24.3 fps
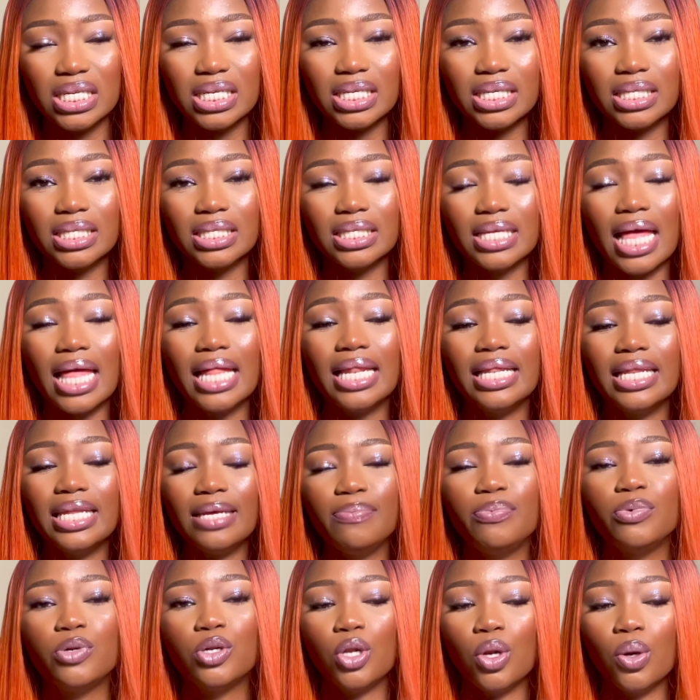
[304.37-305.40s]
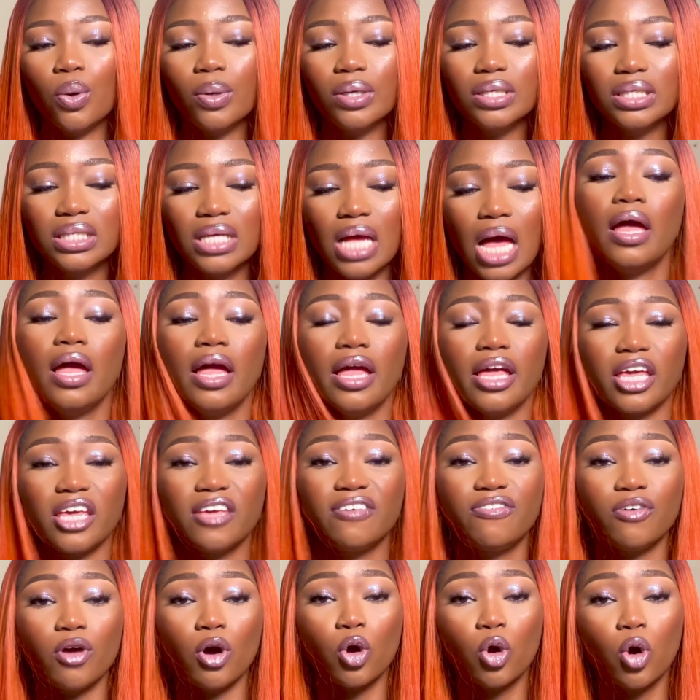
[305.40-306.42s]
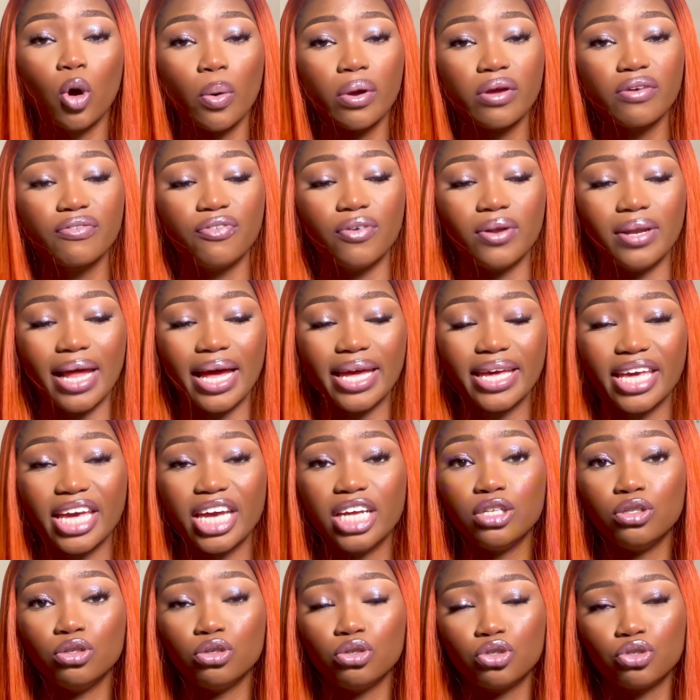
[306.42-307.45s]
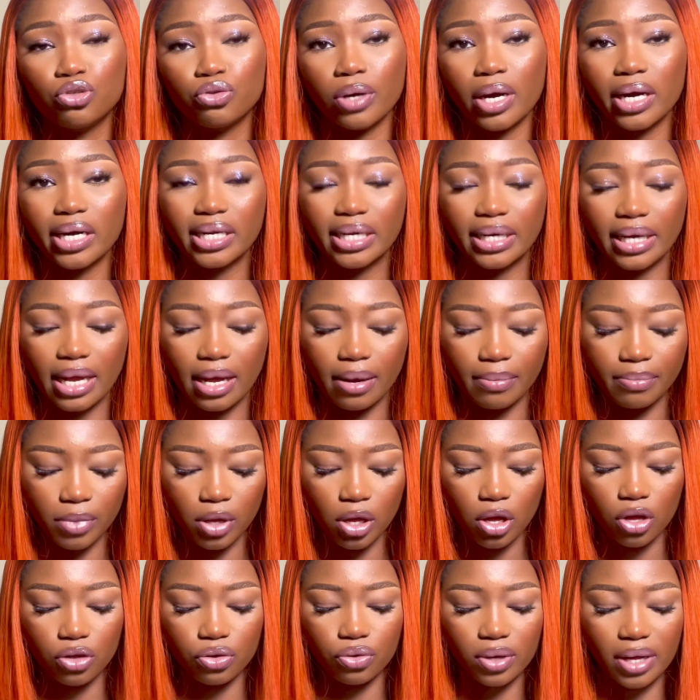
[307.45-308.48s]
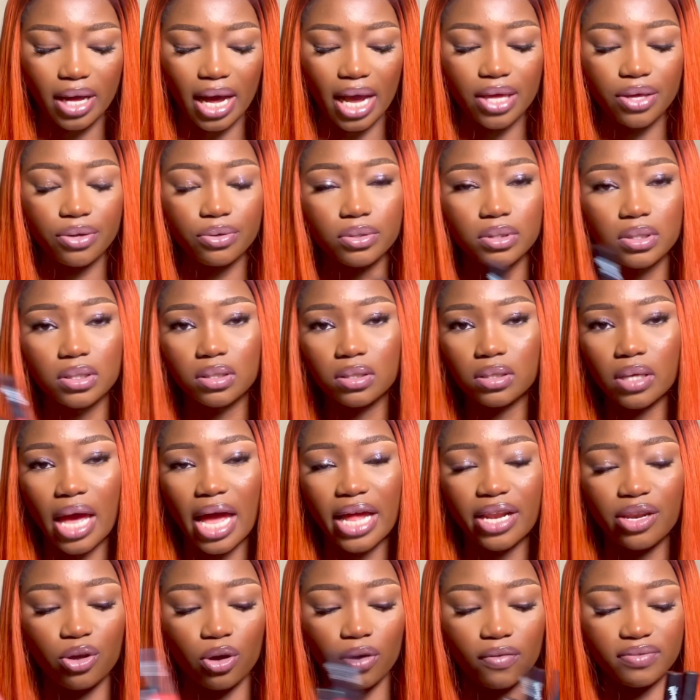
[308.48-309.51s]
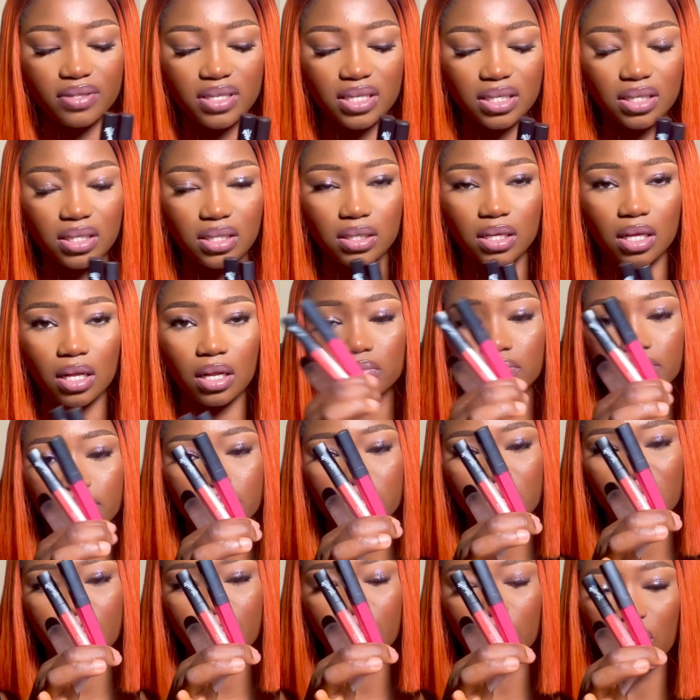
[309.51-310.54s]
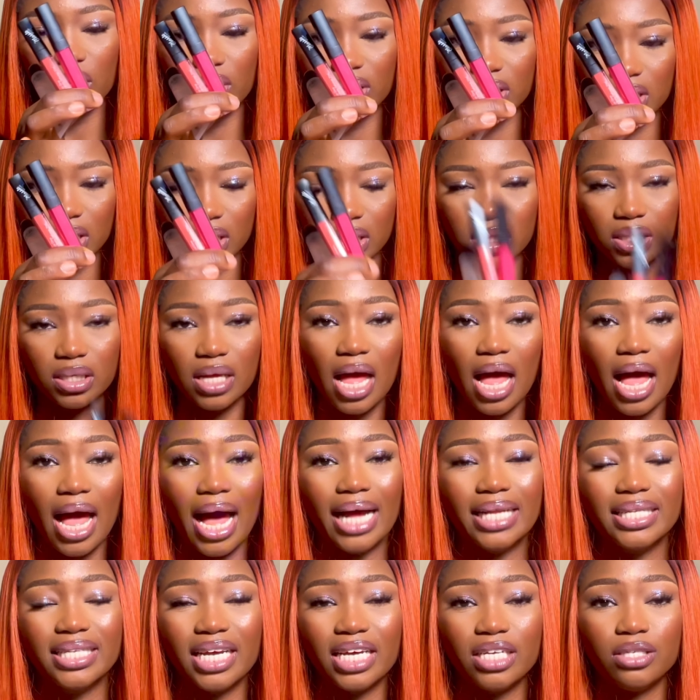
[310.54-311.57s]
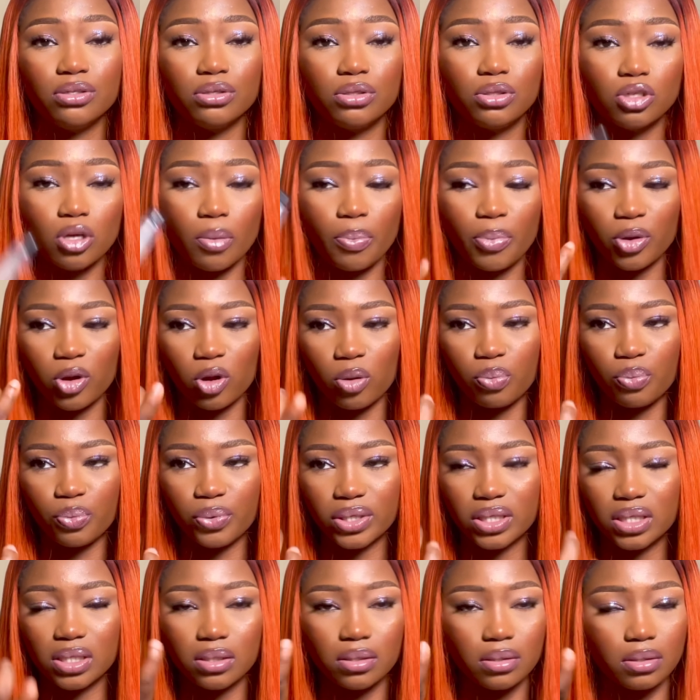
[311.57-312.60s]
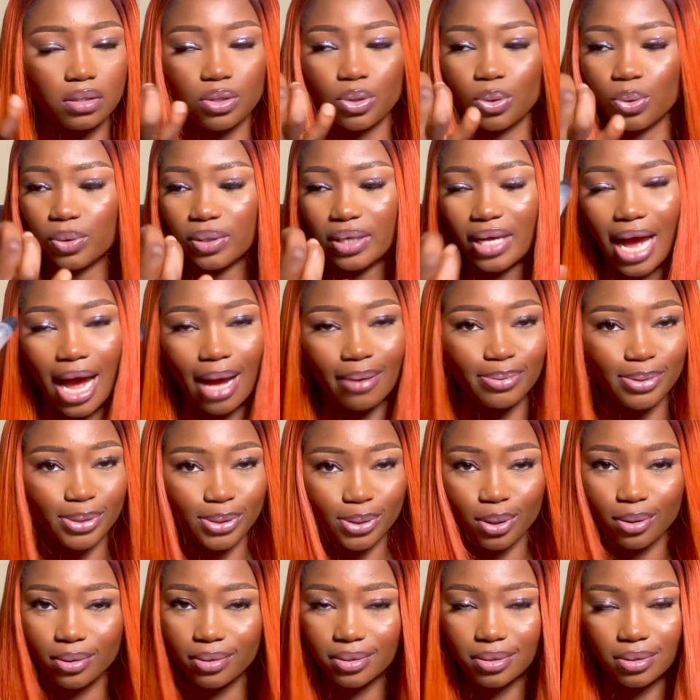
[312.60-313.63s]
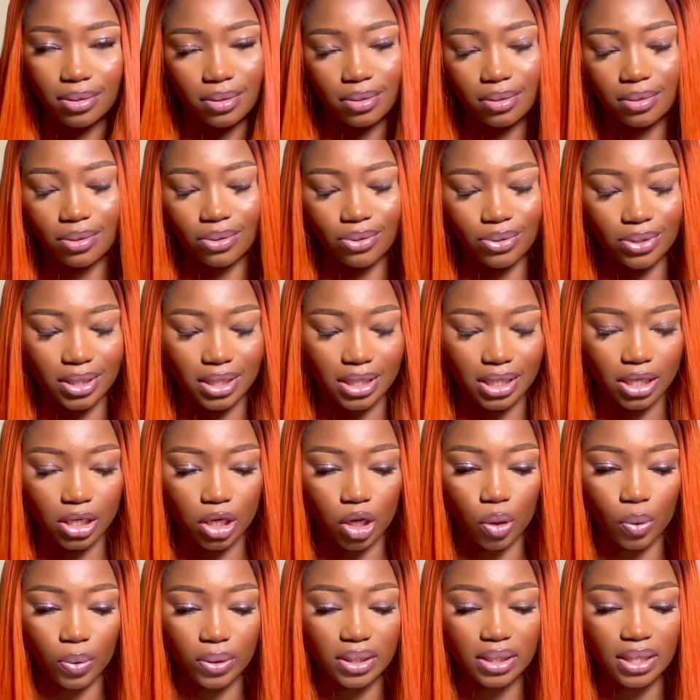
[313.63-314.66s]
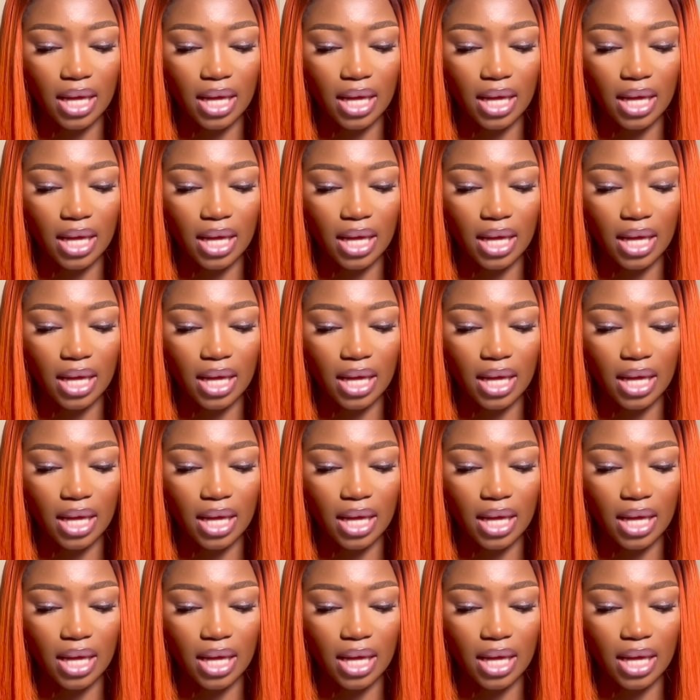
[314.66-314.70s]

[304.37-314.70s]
is a lip gloss. If you're going for like a neutral glam, you can use any of these lip glosses and then you top it up with, you know, the absolute OG gloss.